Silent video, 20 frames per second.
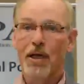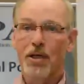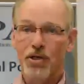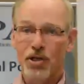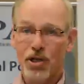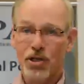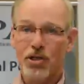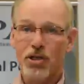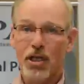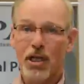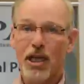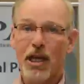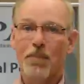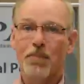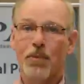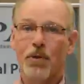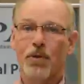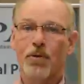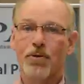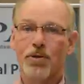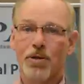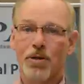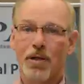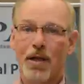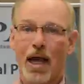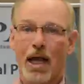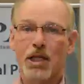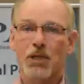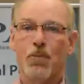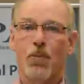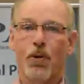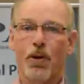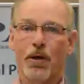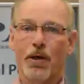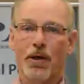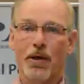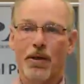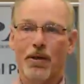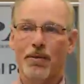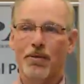just to keep those export
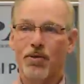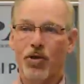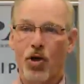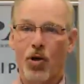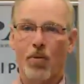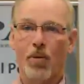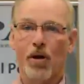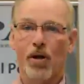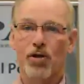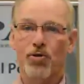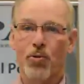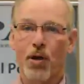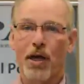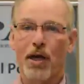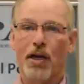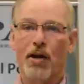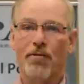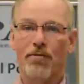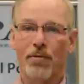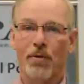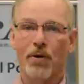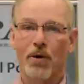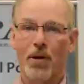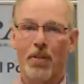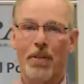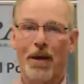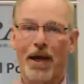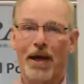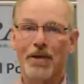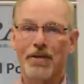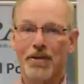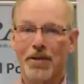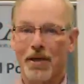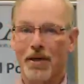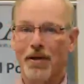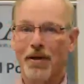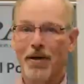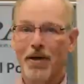terminals running at full capacity.